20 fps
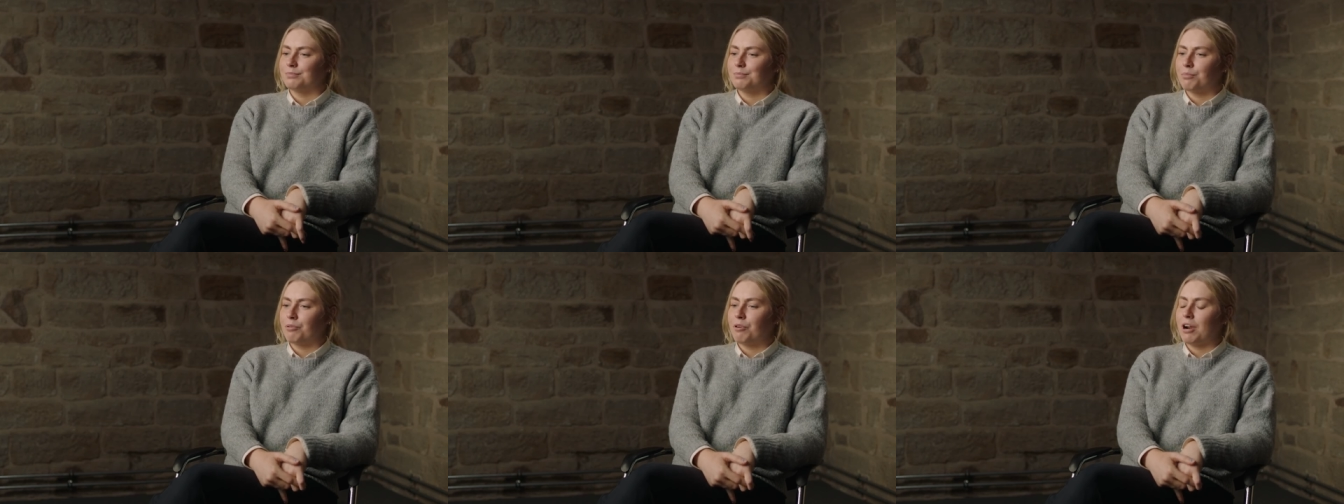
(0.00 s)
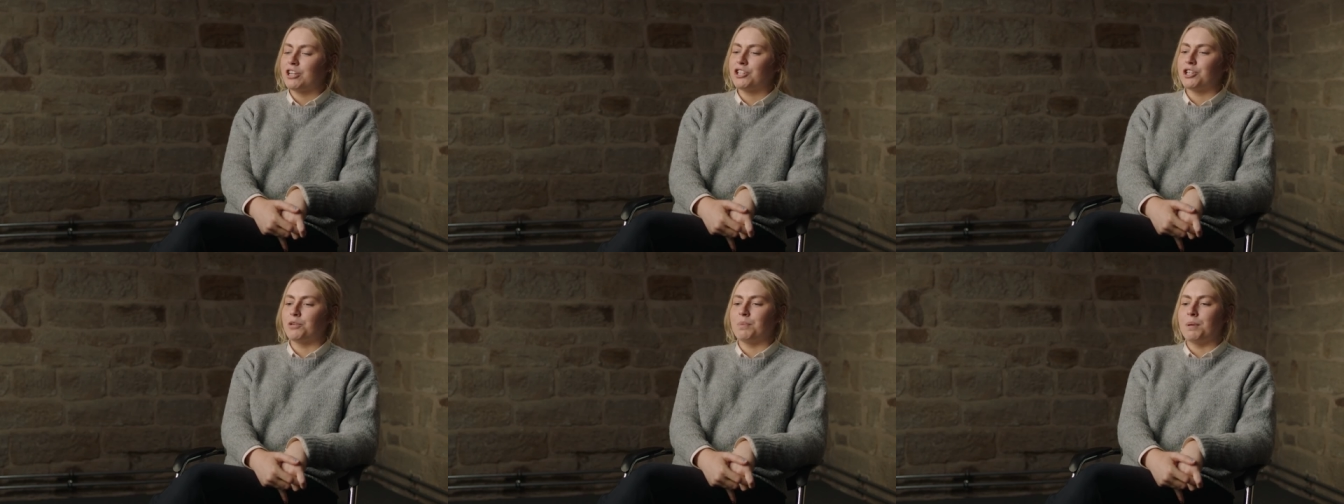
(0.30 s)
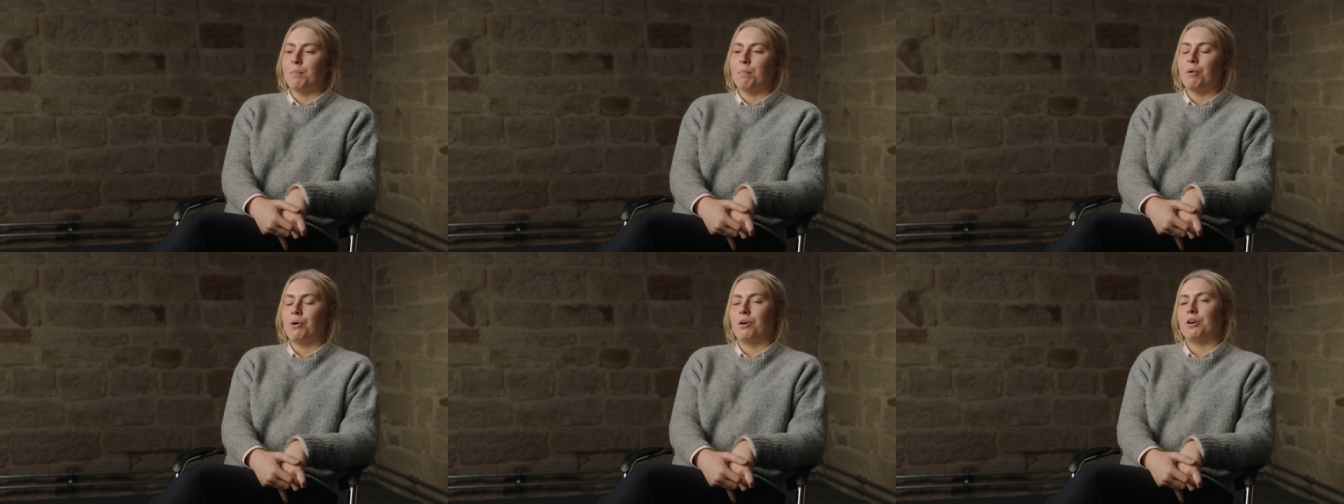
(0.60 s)
pressure
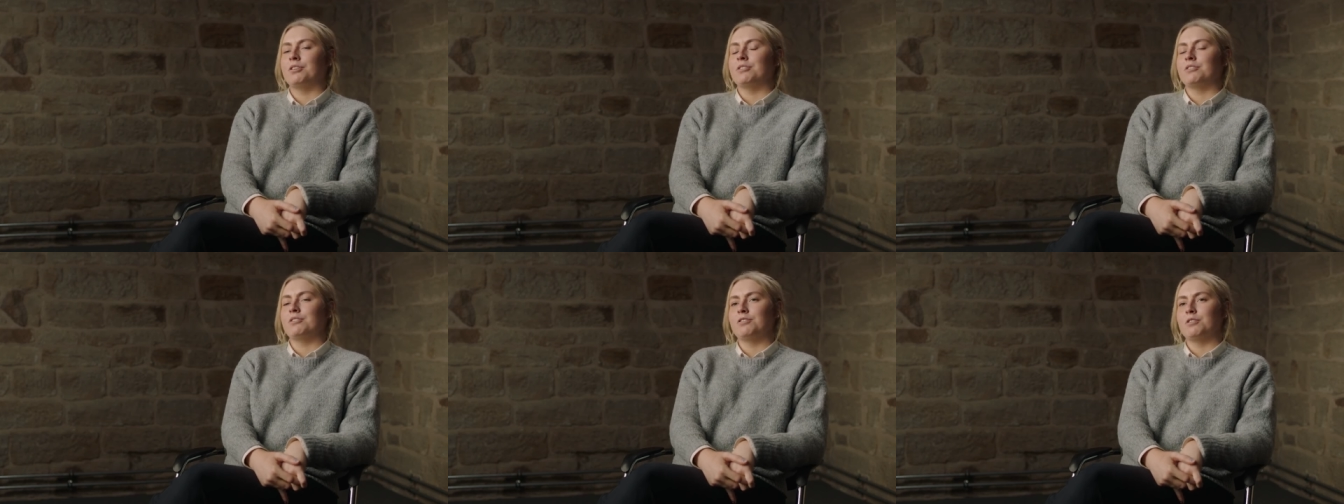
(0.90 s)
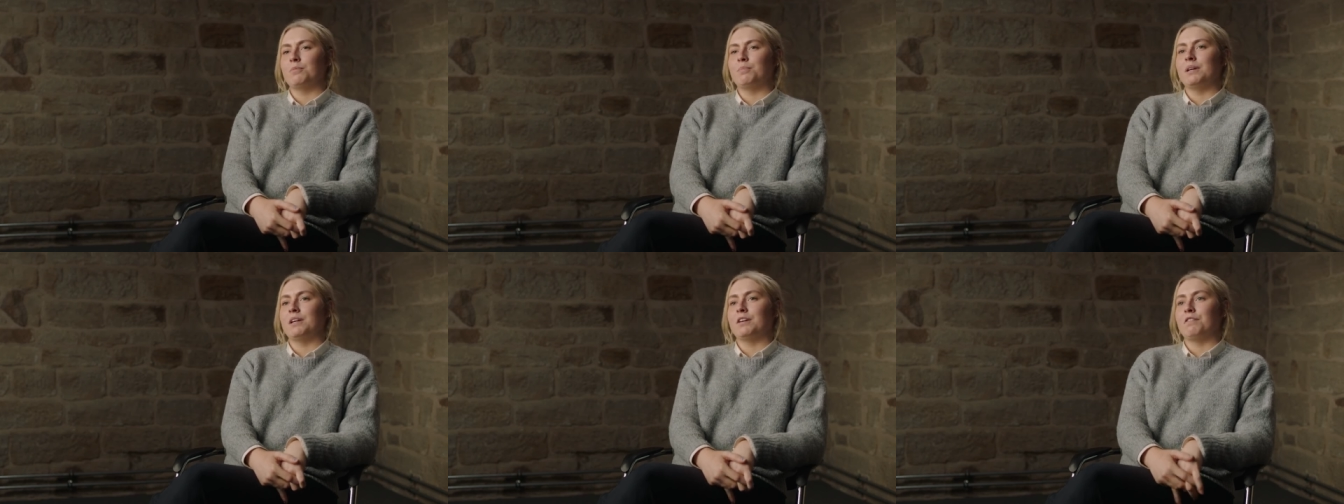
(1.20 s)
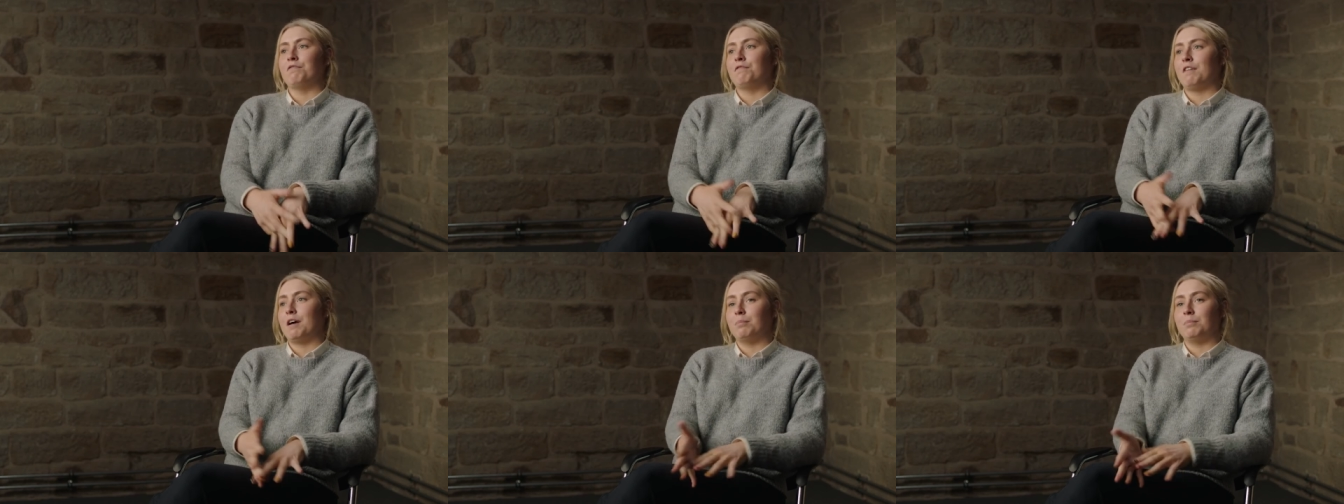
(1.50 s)
being put on us to pick a
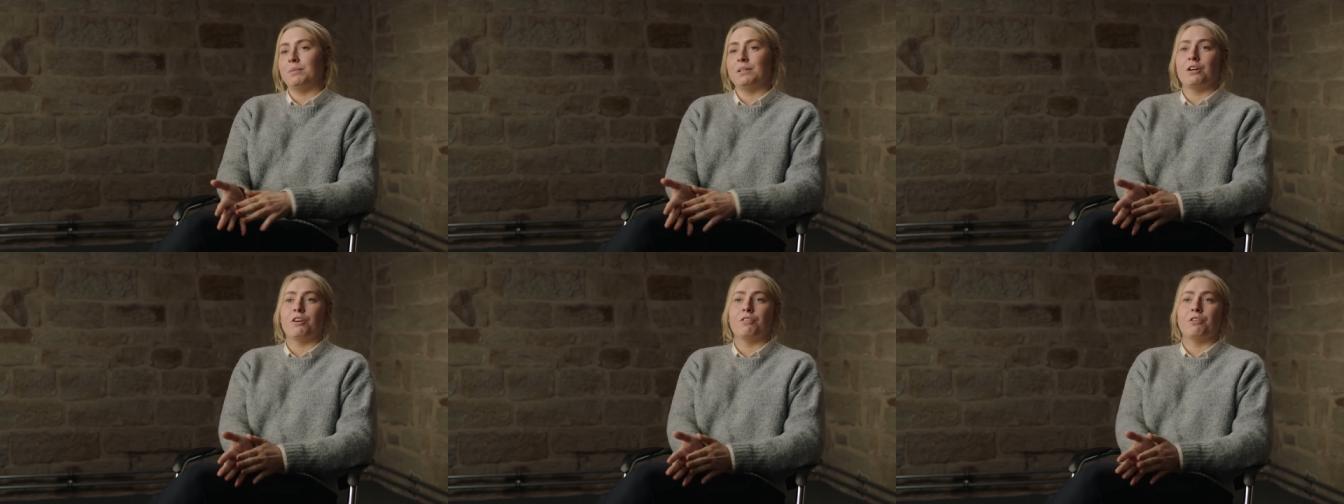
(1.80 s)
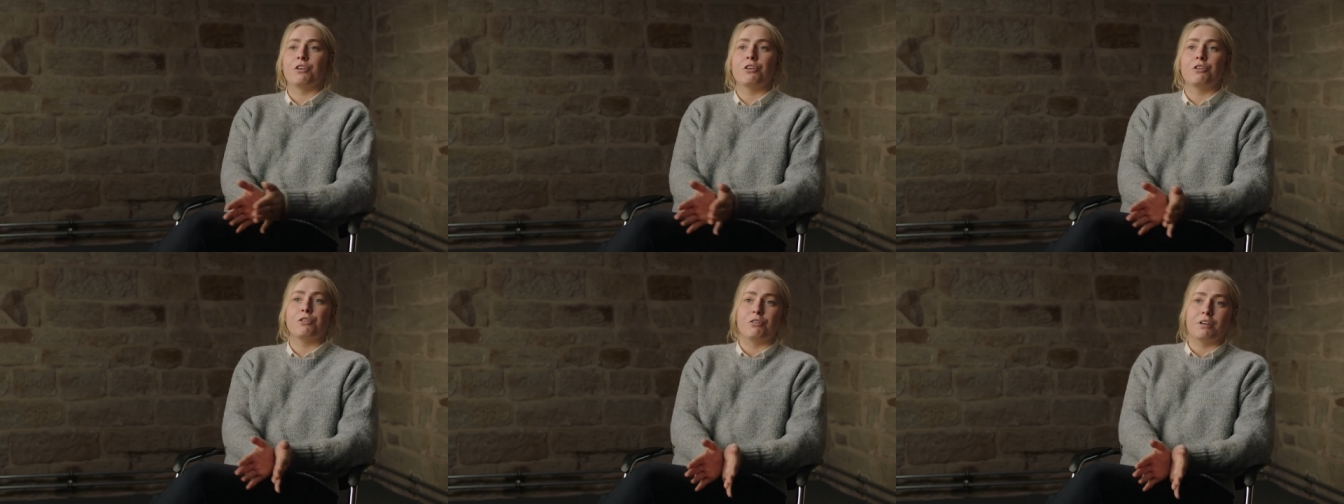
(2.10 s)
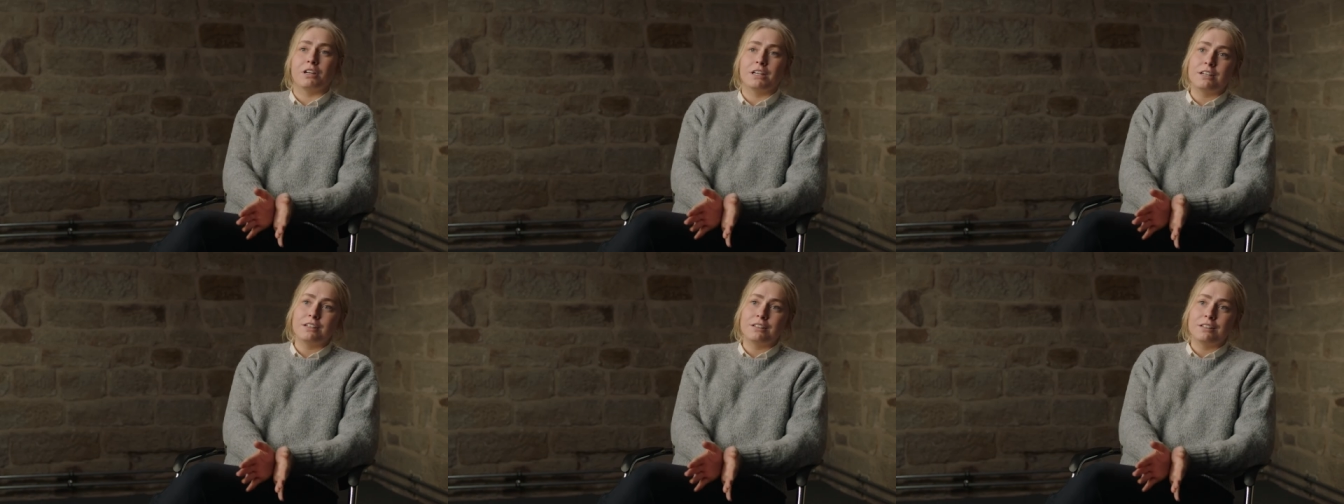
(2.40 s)
family or a
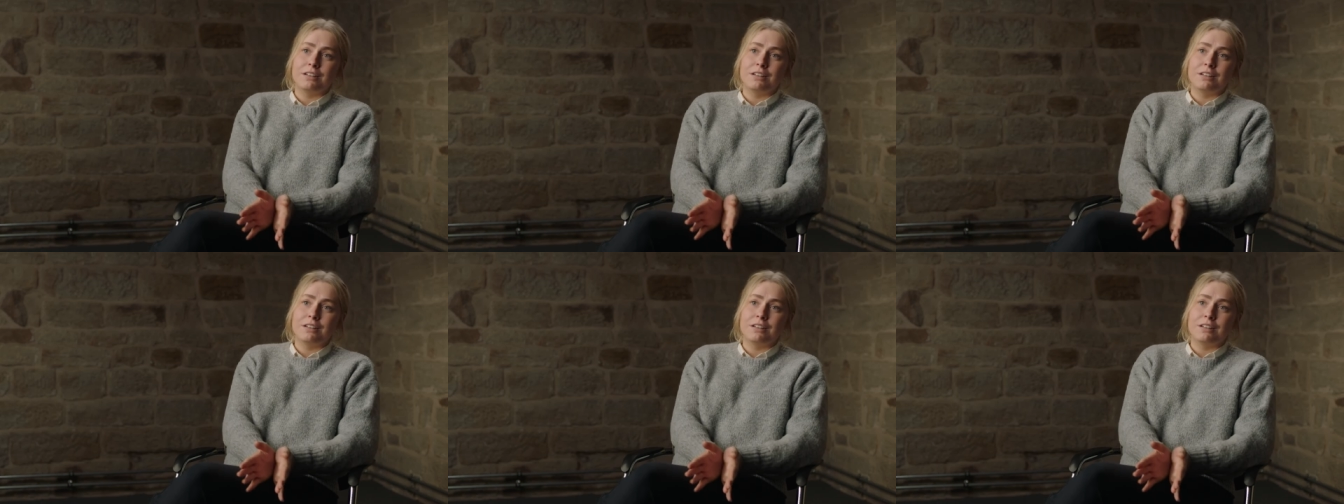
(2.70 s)
career,